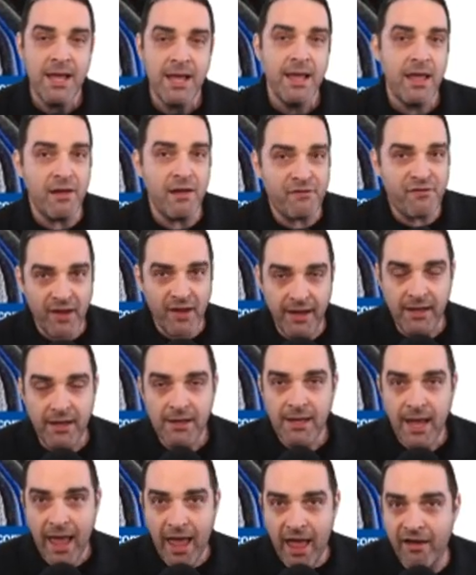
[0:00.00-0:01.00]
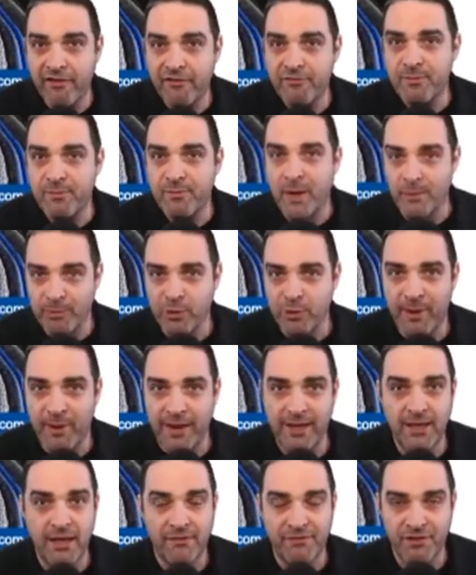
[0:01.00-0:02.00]
if I have my blue
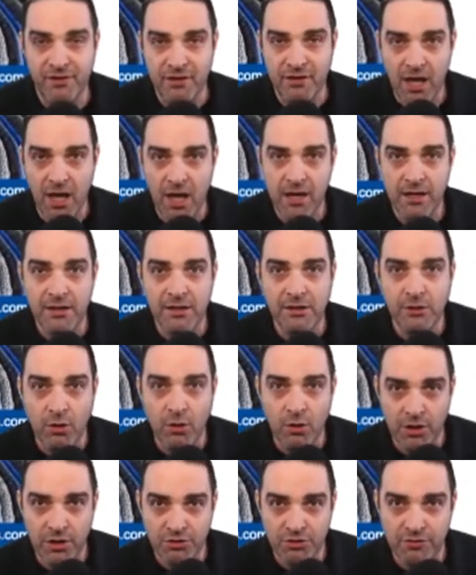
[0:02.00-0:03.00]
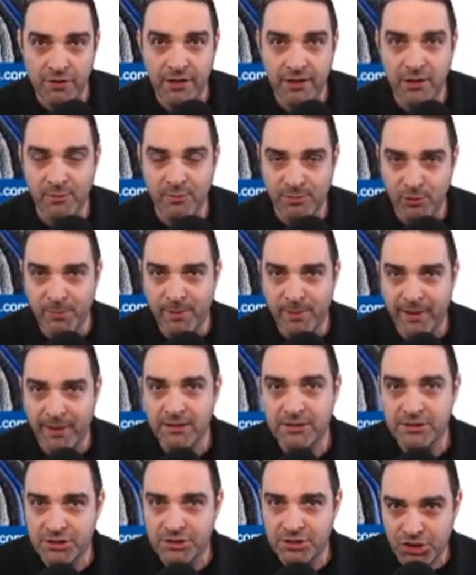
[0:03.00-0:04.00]
pants, if they're not in the laundry, the blue
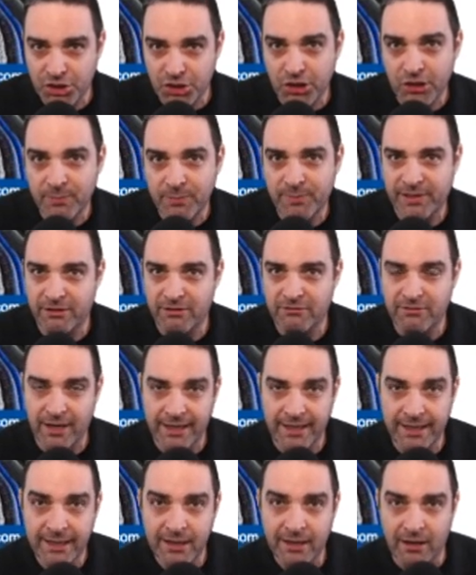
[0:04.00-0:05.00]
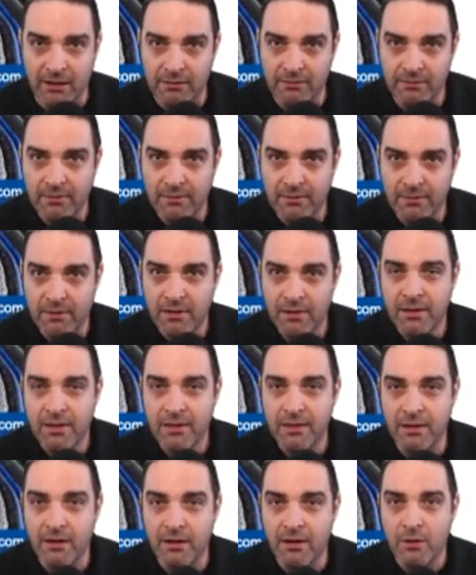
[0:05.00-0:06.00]
pants should be right here.
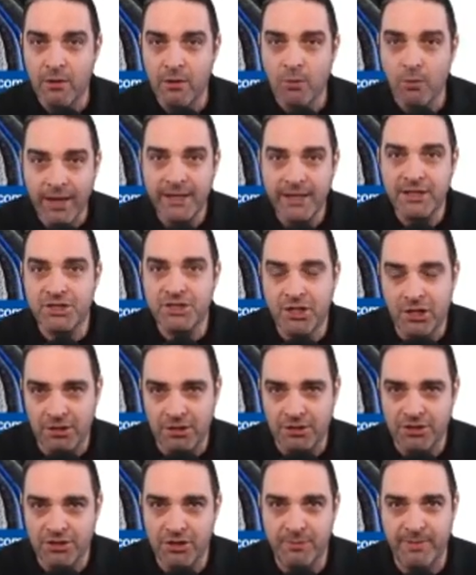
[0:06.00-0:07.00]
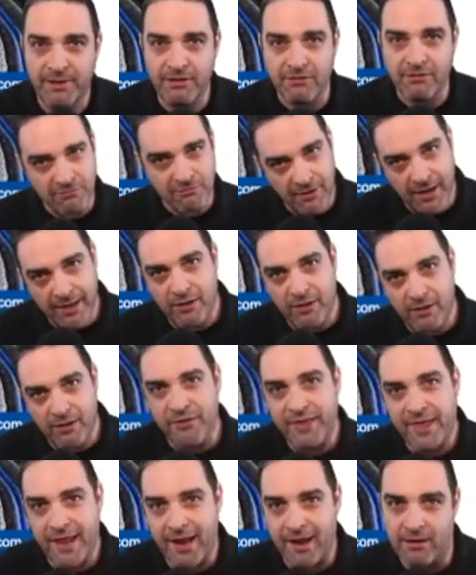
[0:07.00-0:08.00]
The white shirt should be right over
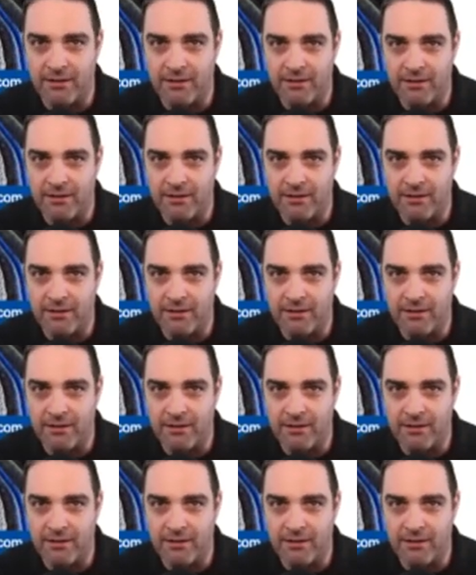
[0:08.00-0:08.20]
there.